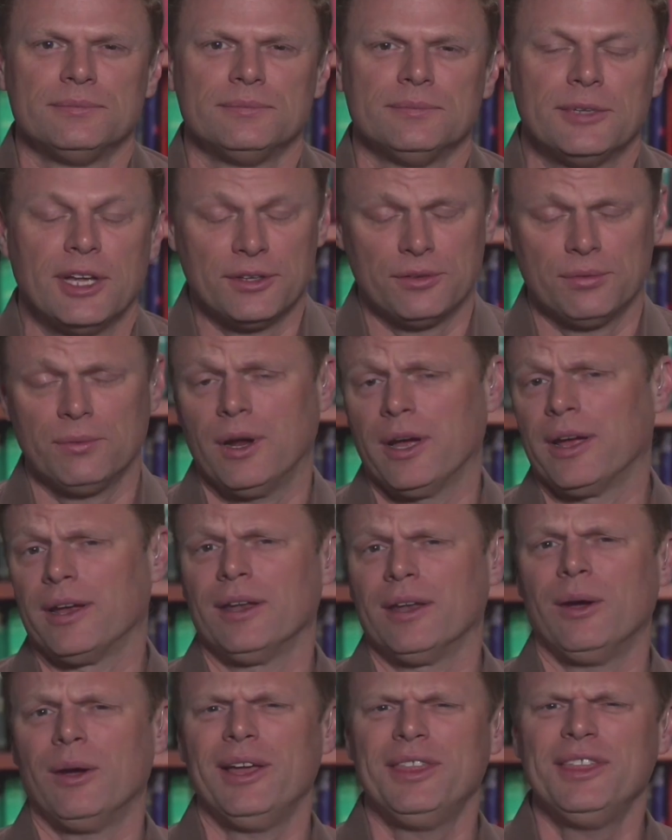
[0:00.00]
That's right.
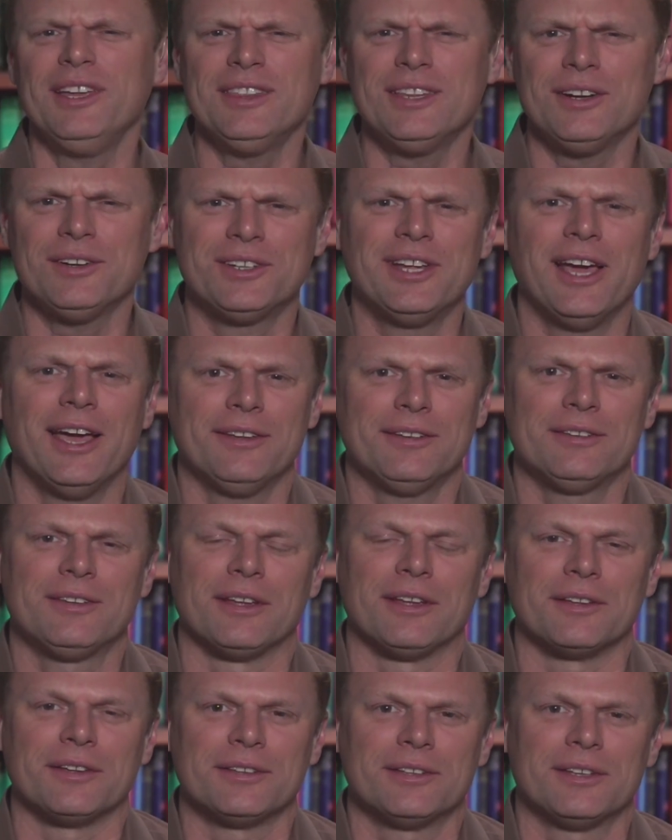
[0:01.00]
Now, I think they're
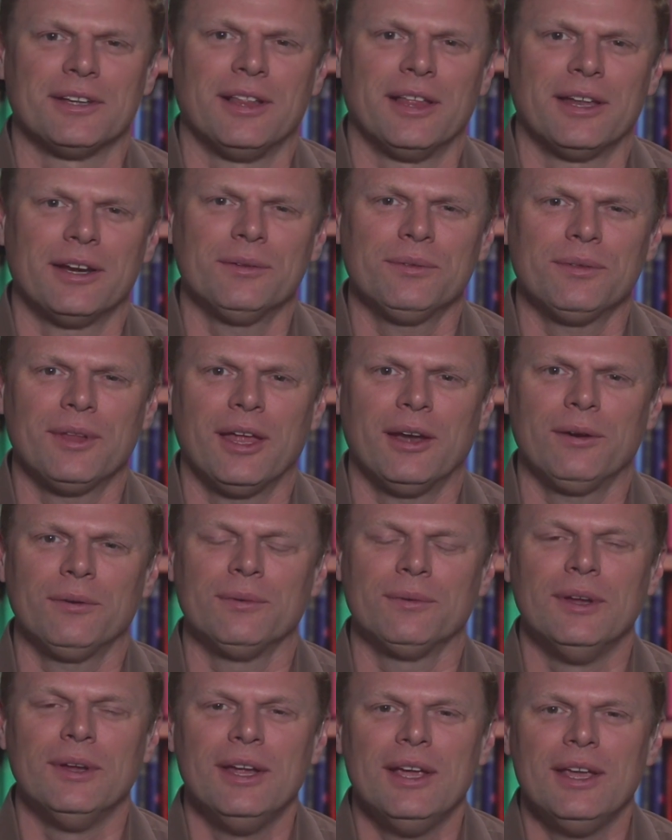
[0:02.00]
testing still. I
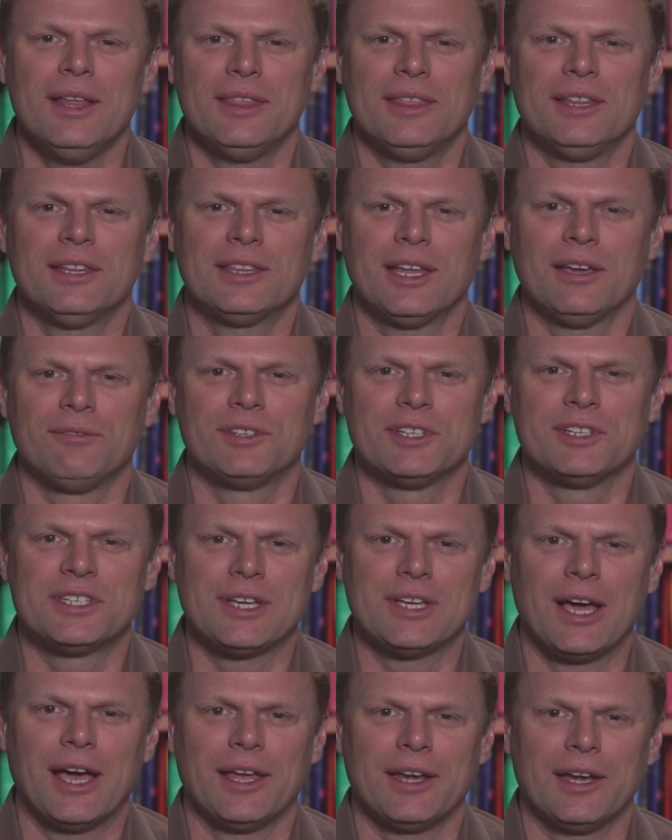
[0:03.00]
don't think they've
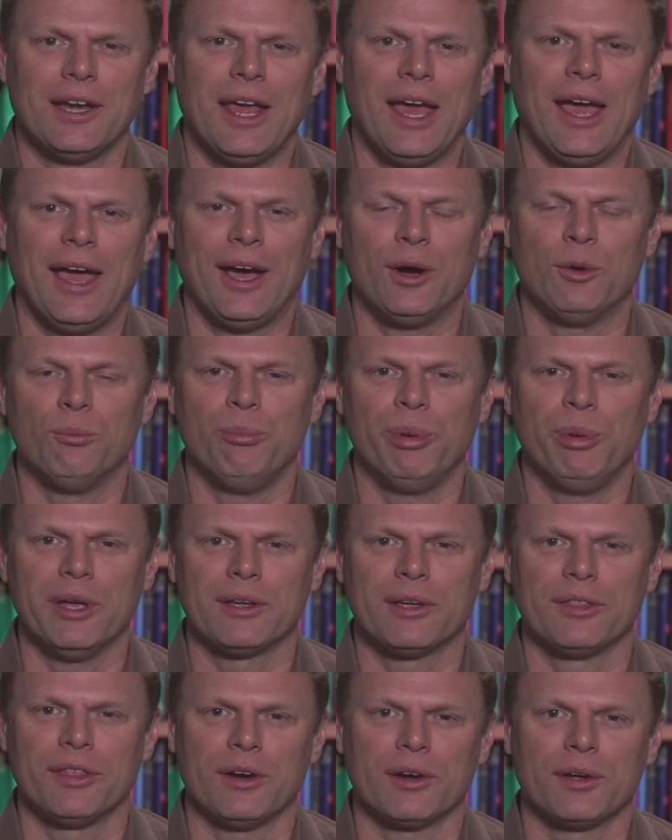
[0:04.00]
decided how
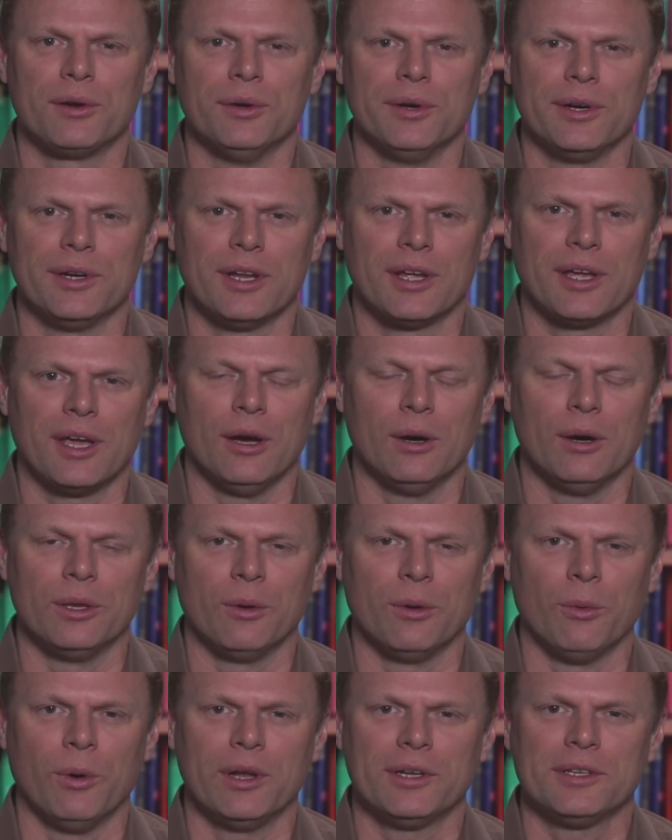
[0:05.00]
big they're going to go, and they
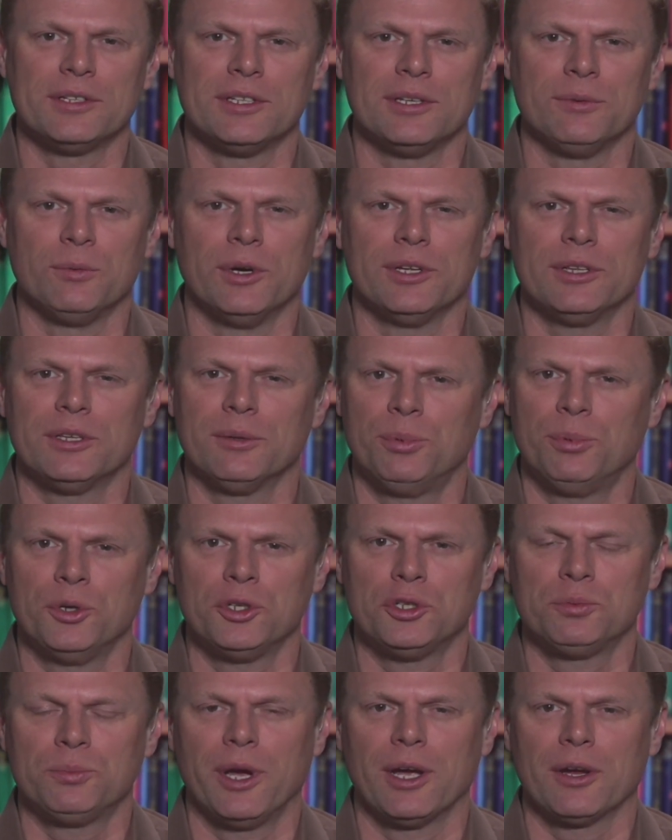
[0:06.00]
want to see what the
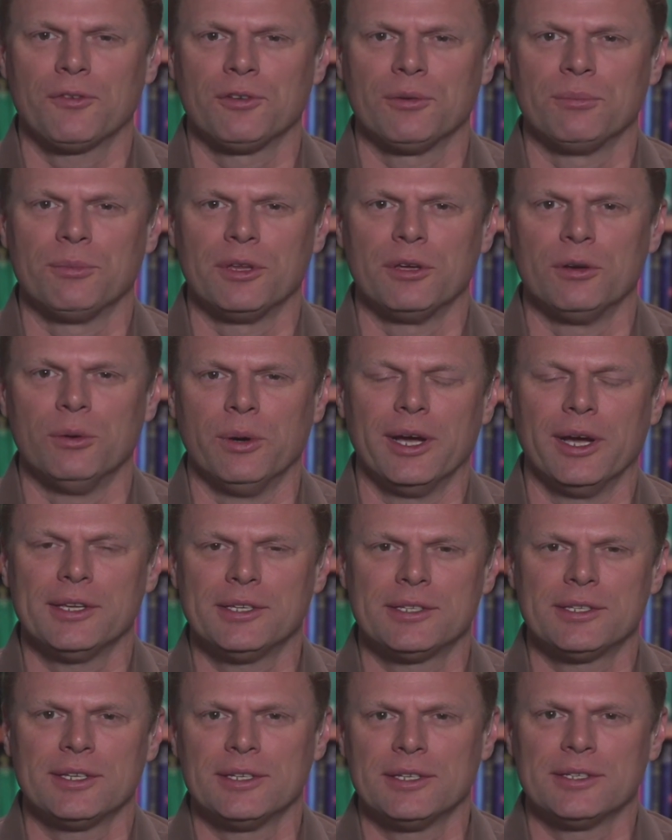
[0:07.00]
pushback from the
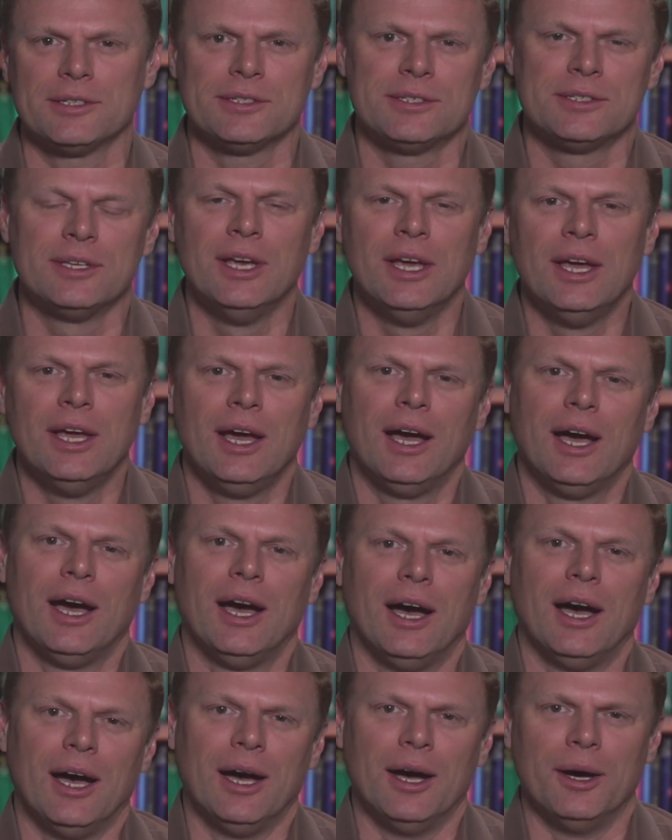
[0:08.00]
U.S. is.
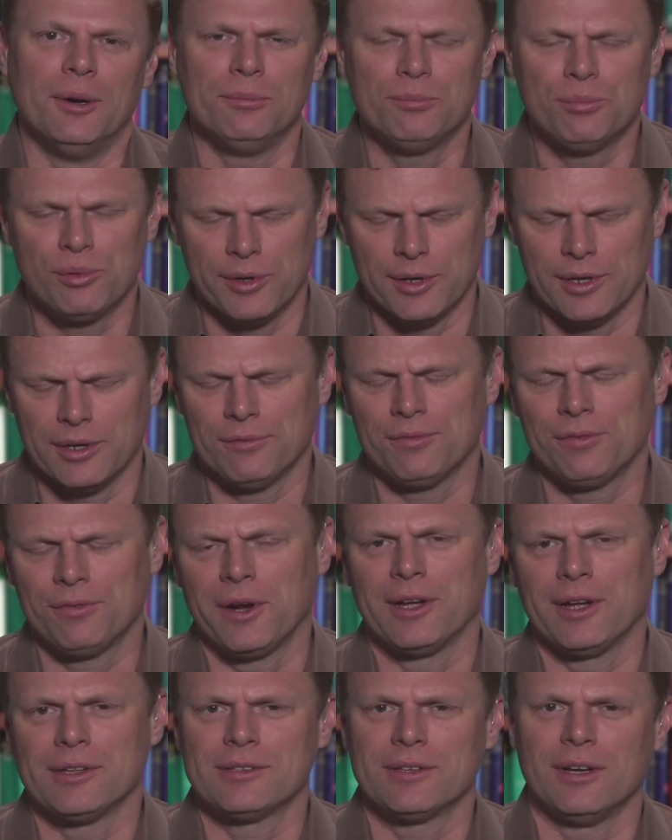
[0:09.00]
Britain and
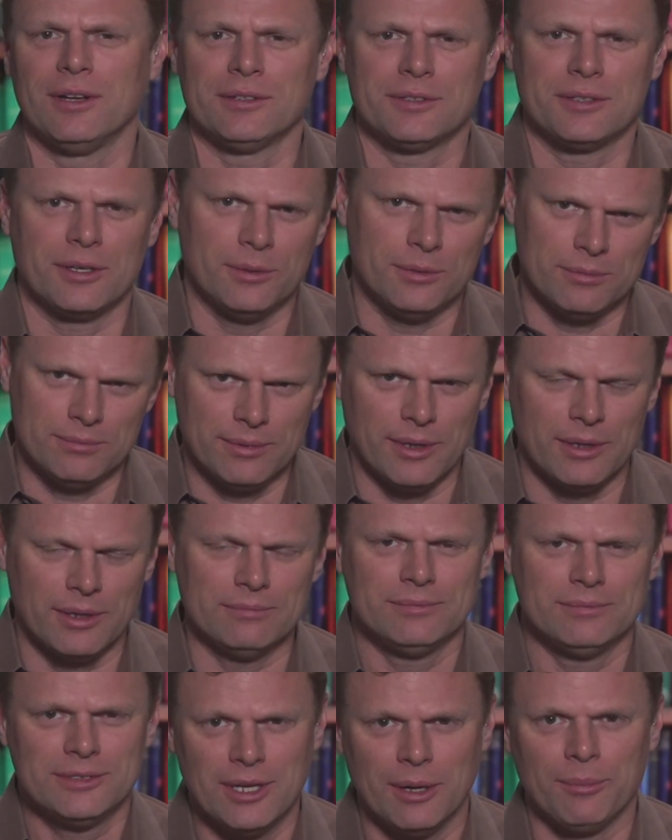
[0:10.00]
France also,
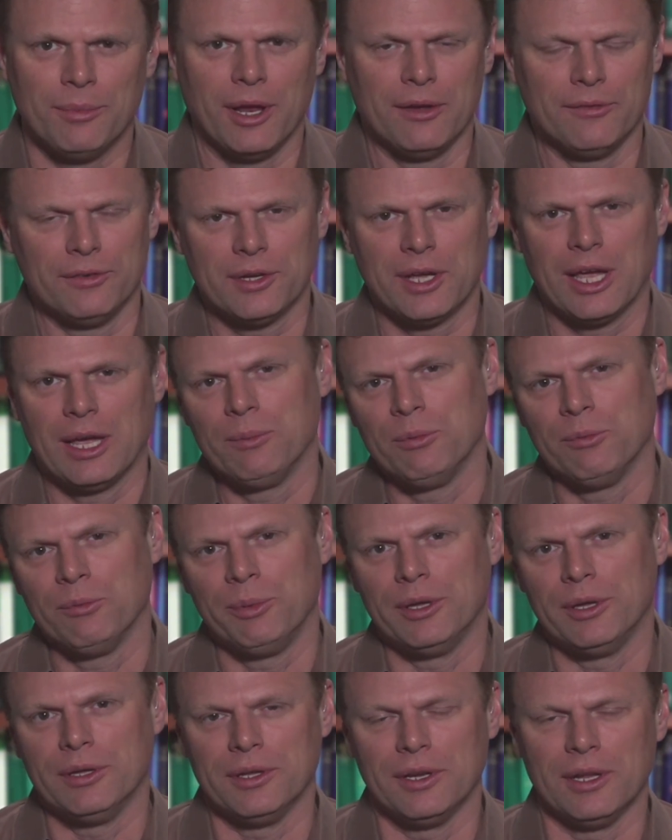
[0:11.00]
some naval
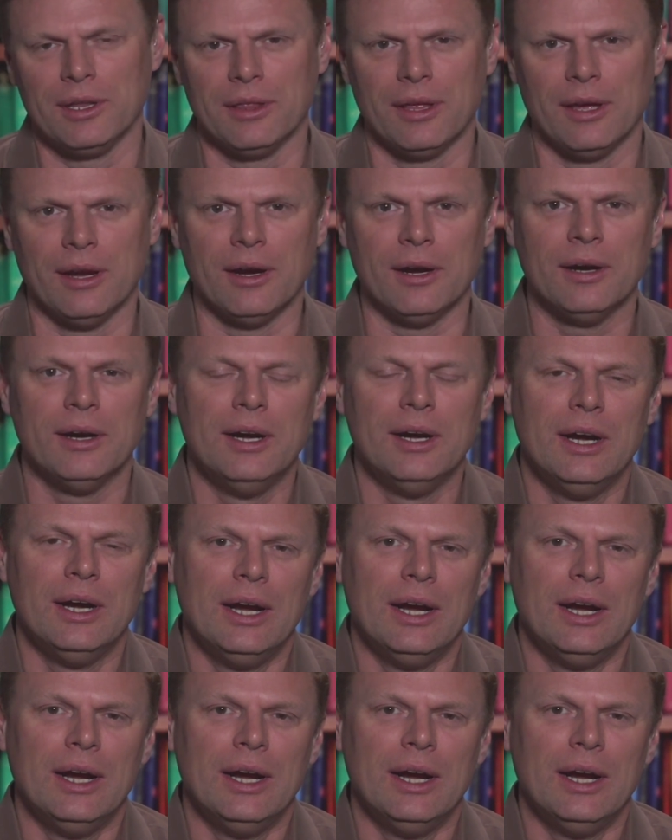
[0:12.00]
capability there.